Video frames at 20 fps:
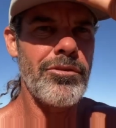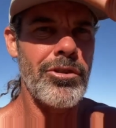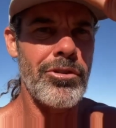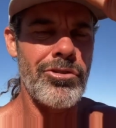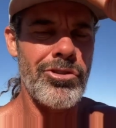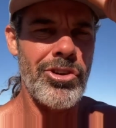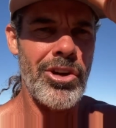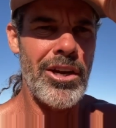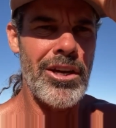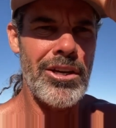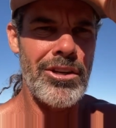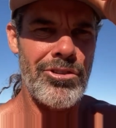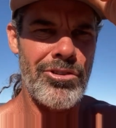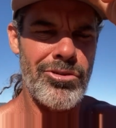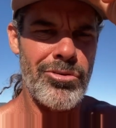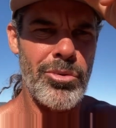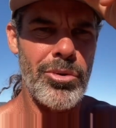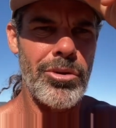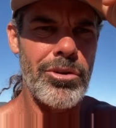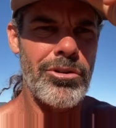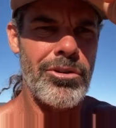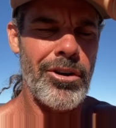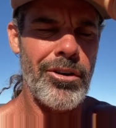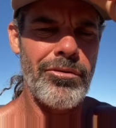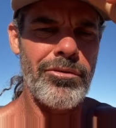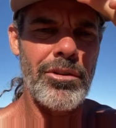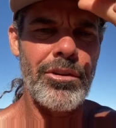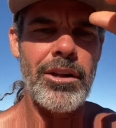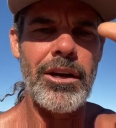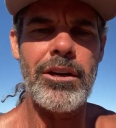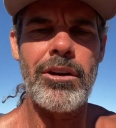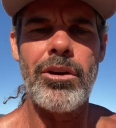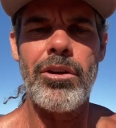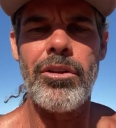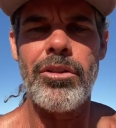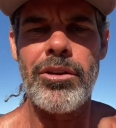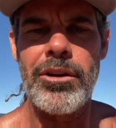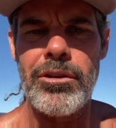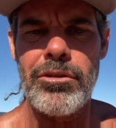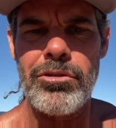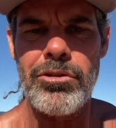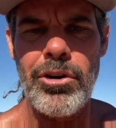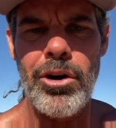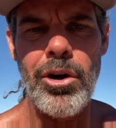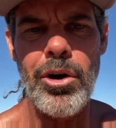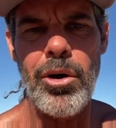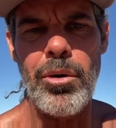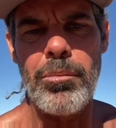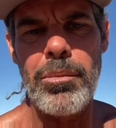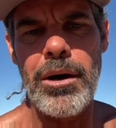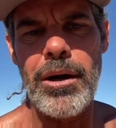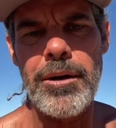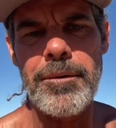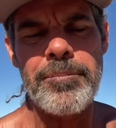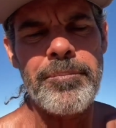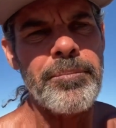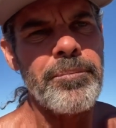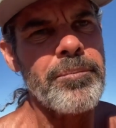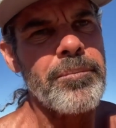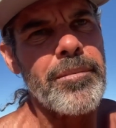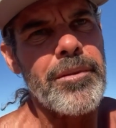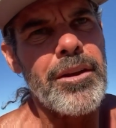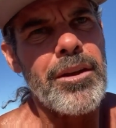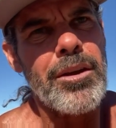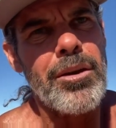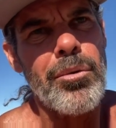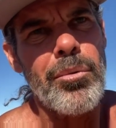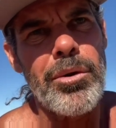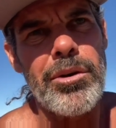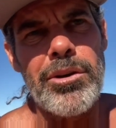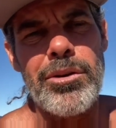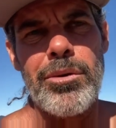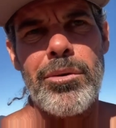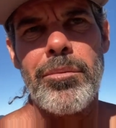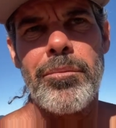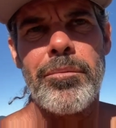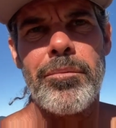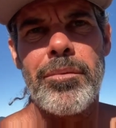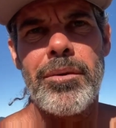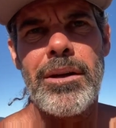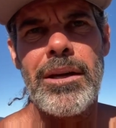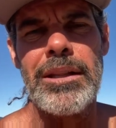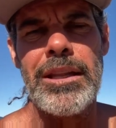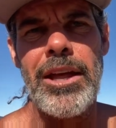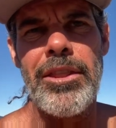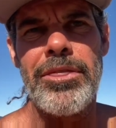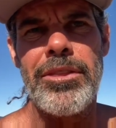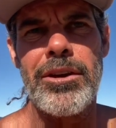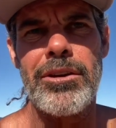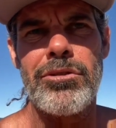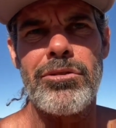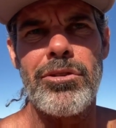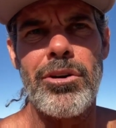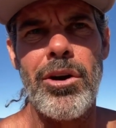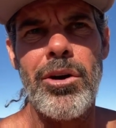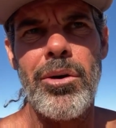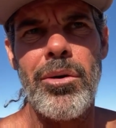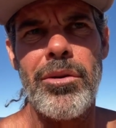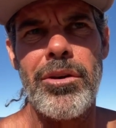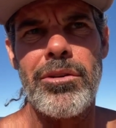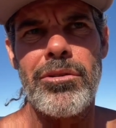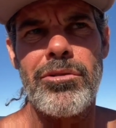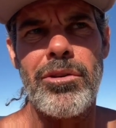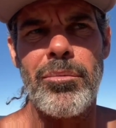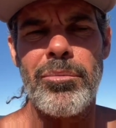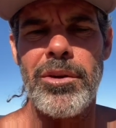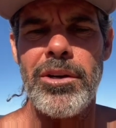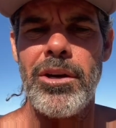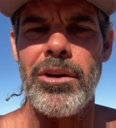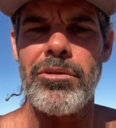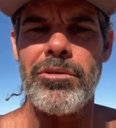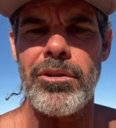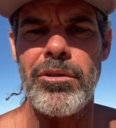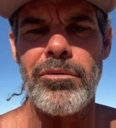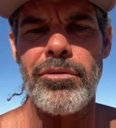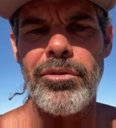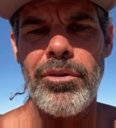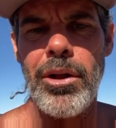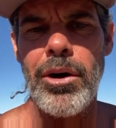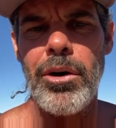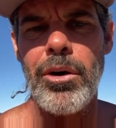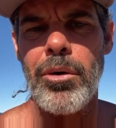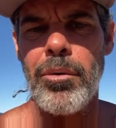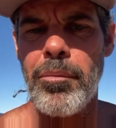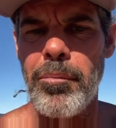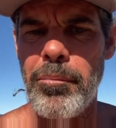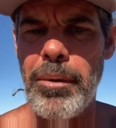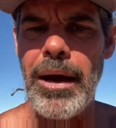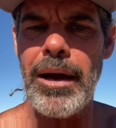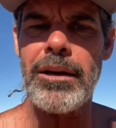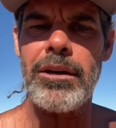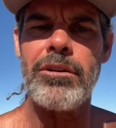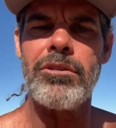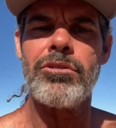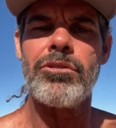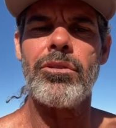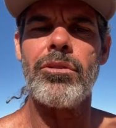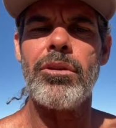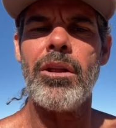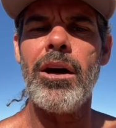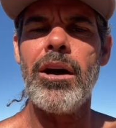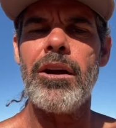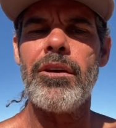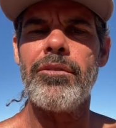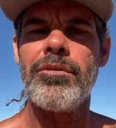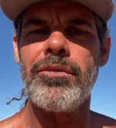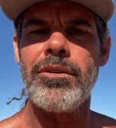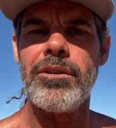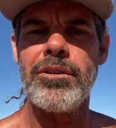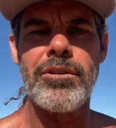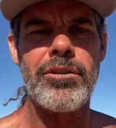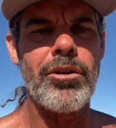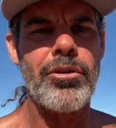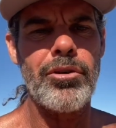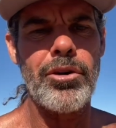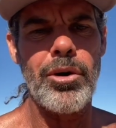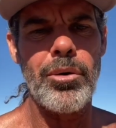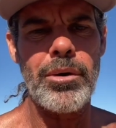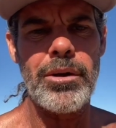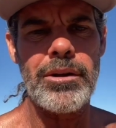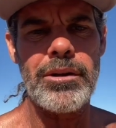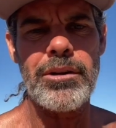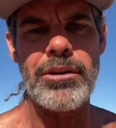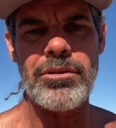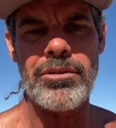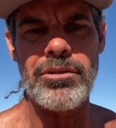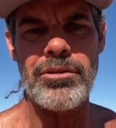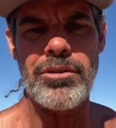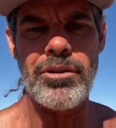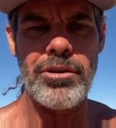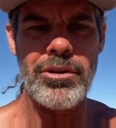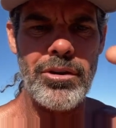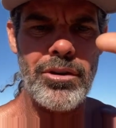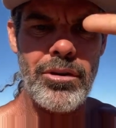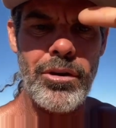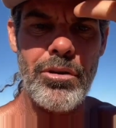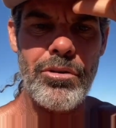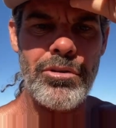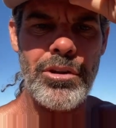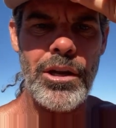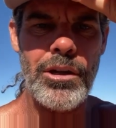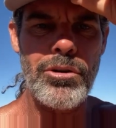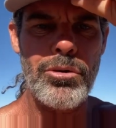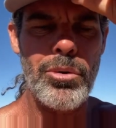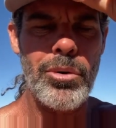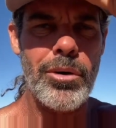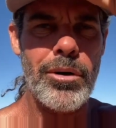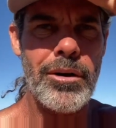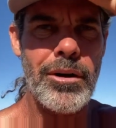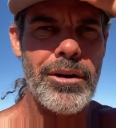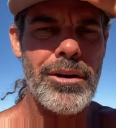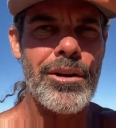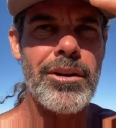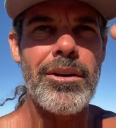to change. It's really tough to let things go. But when you let things go, then something else can flow back into your life, and you don't know what it is until you close that door.